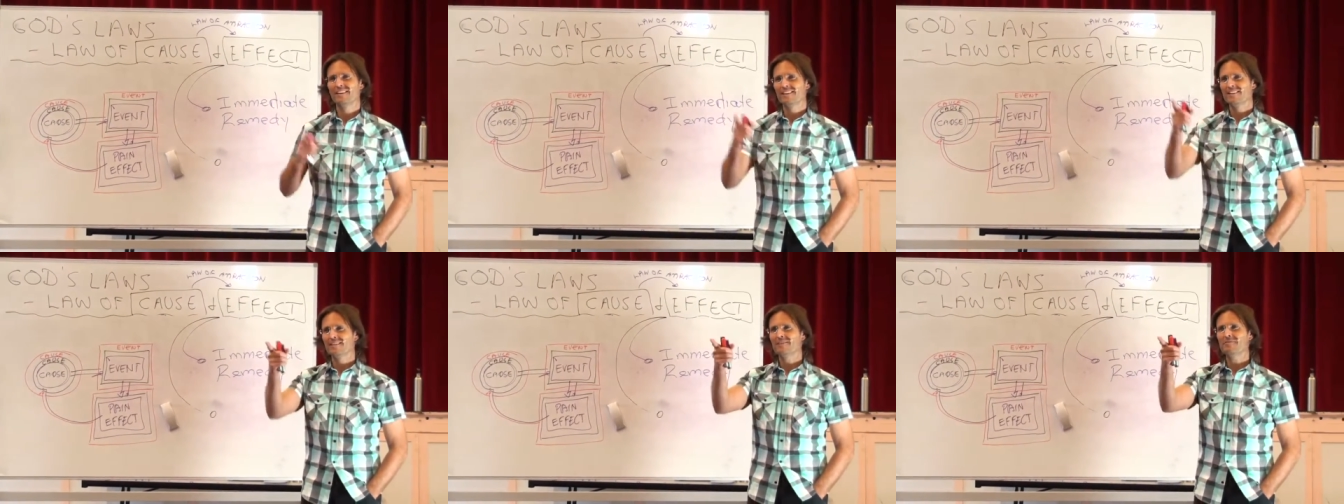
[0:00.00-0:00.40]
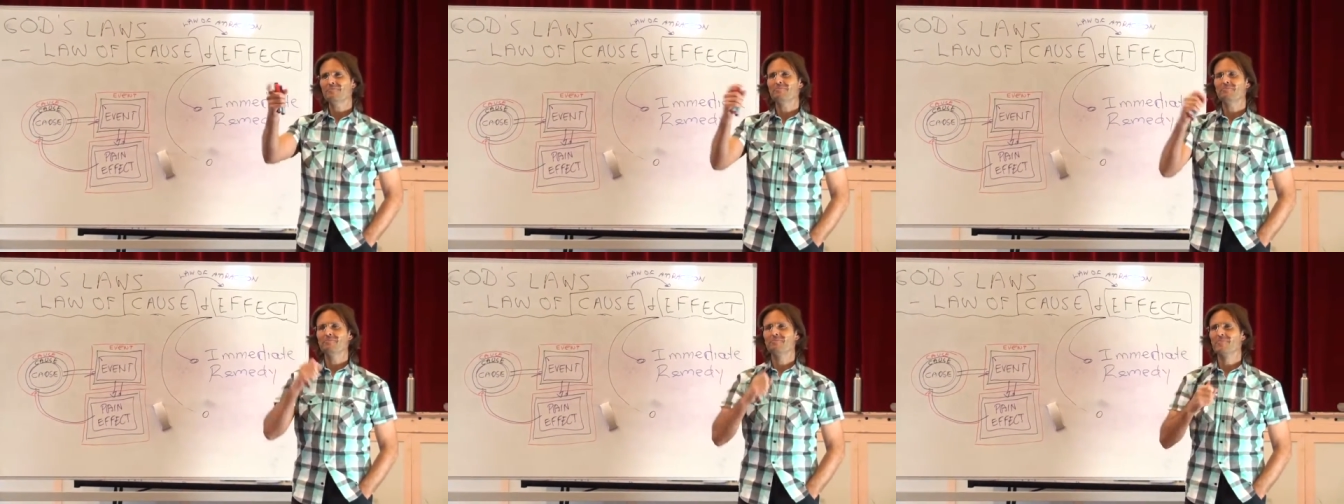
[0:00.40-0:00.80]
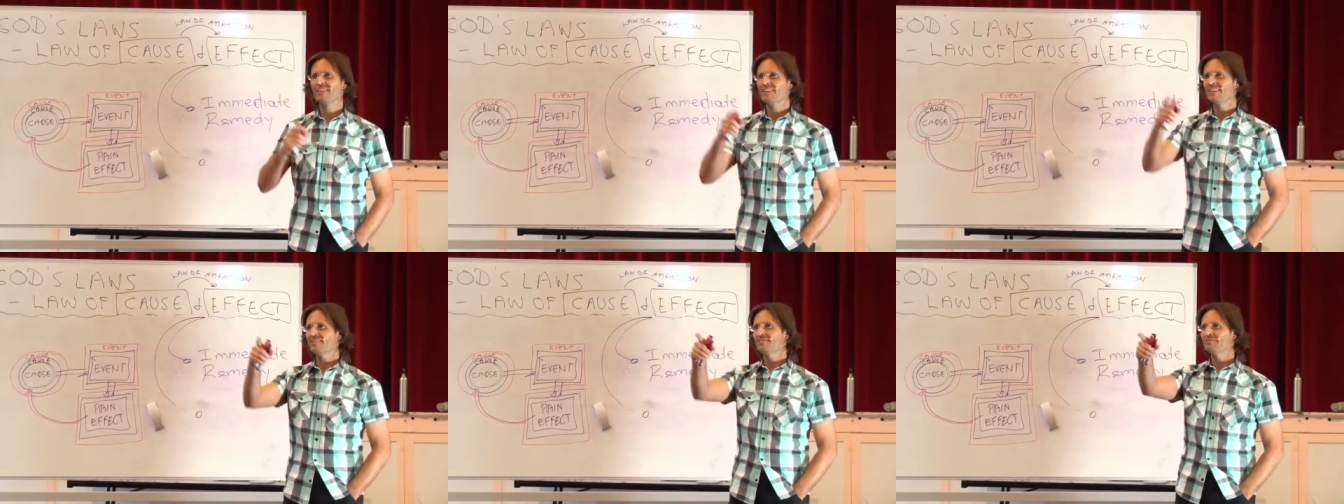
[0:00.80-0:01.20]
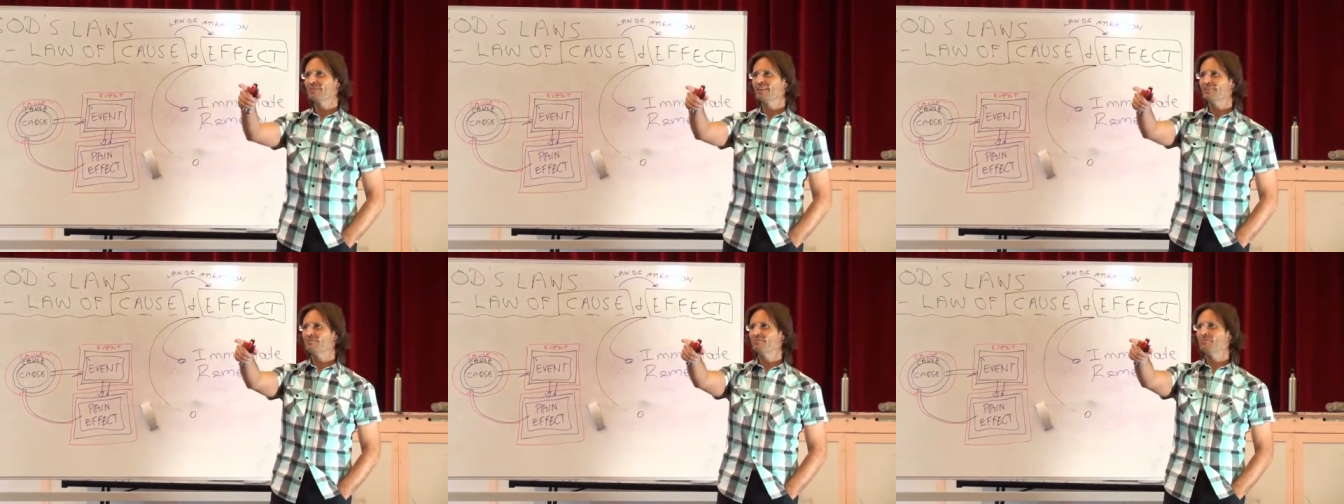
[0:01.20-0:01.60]
Liam, if we
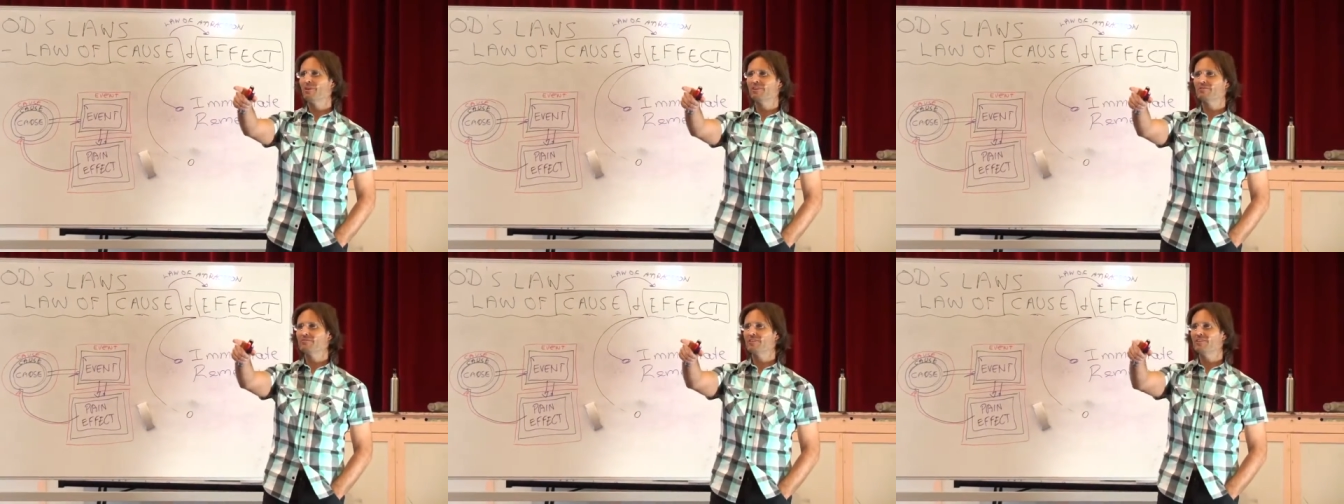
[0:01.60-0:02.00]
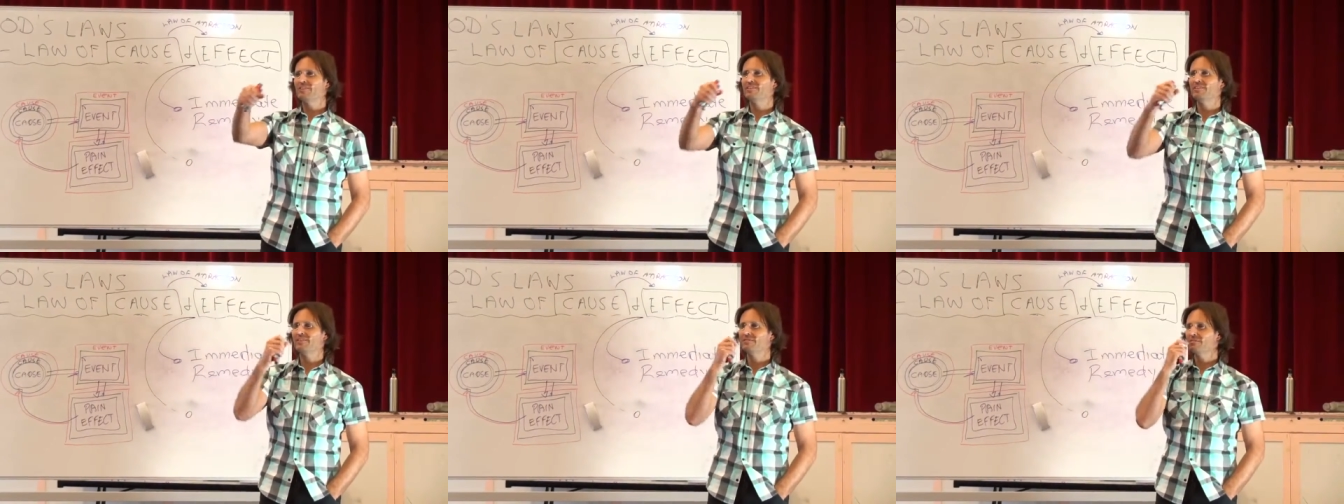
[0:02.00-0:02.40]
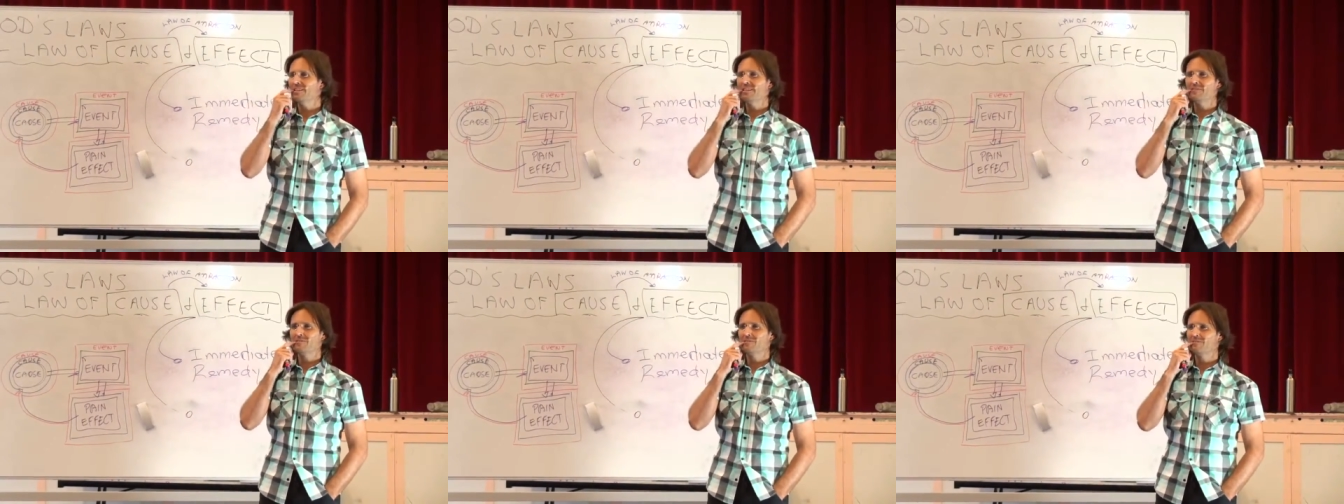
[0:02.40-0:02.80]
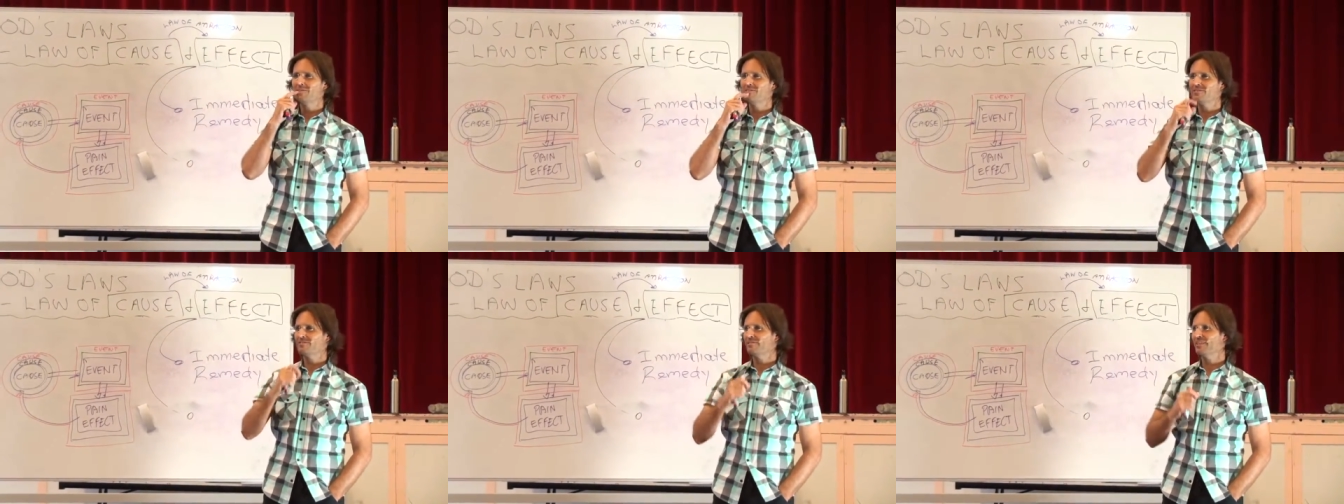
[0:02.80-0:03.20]
have the microphone over there,
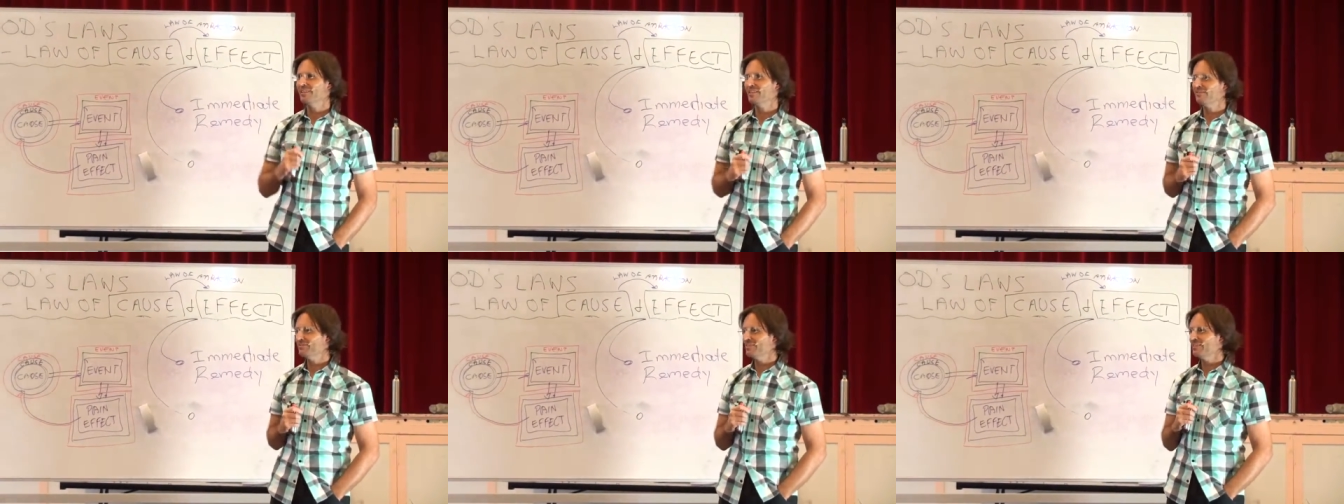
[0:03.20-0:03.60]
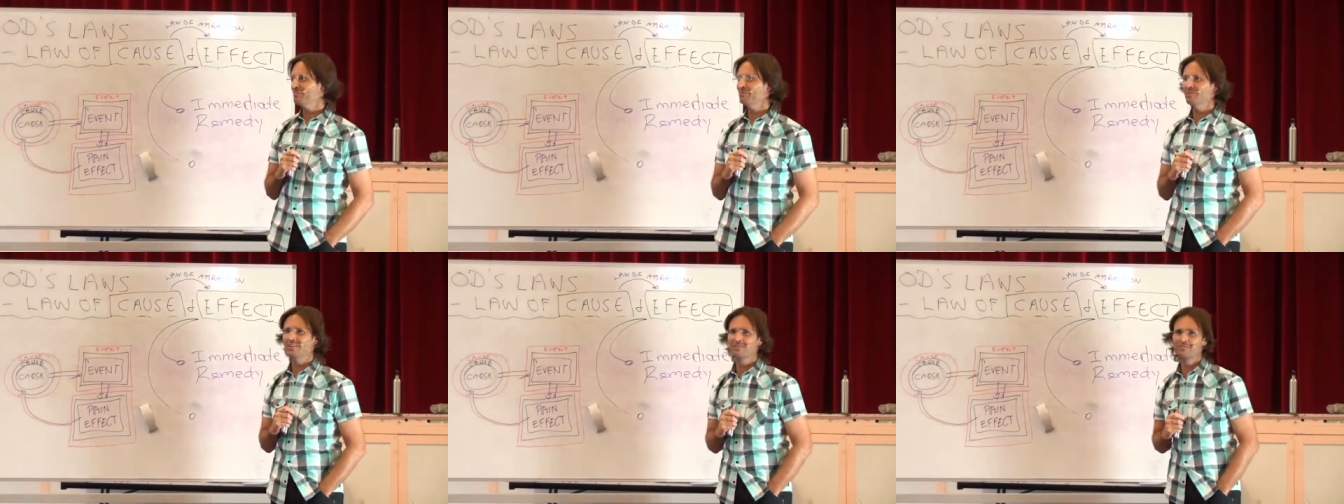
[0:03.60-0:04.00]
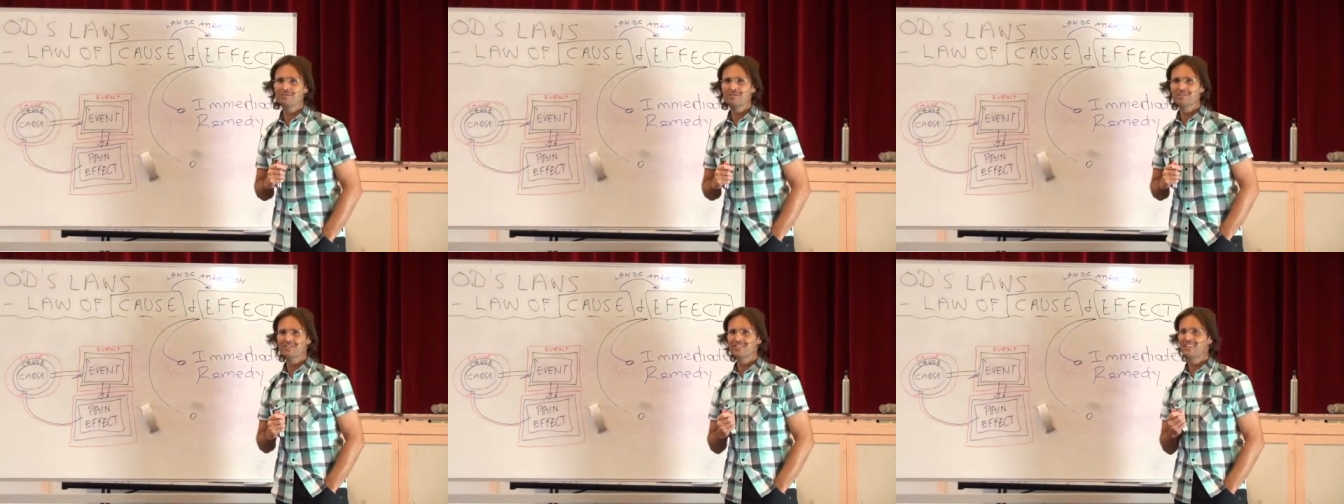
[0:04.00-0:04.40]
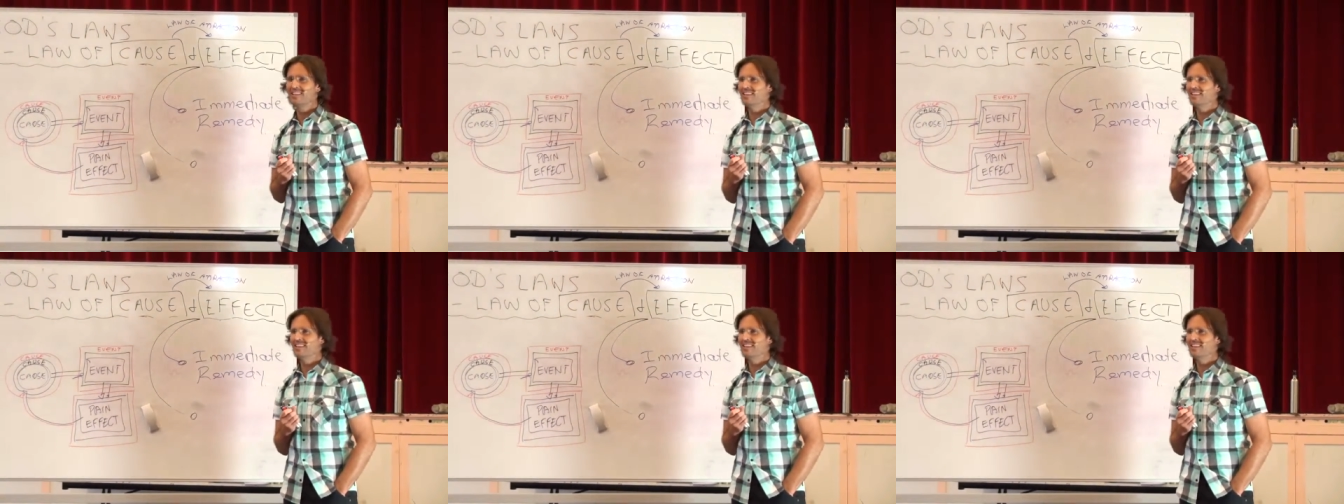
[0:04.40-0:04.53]
whoever's looking after the mics for us.